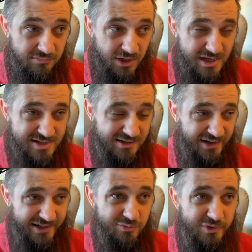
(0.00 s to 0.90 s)
Is there
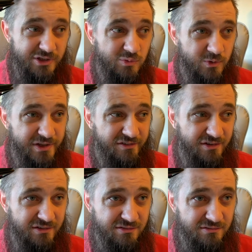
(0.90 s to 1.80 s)
any real
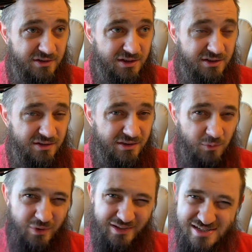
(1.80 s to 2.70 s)
reason that
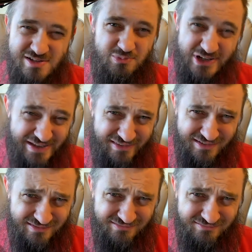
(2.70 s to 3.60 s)
we need to breathe
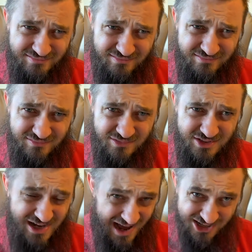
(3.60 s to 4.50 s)

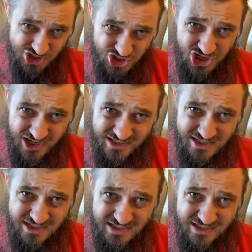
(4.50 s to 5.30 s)
to oxygenate?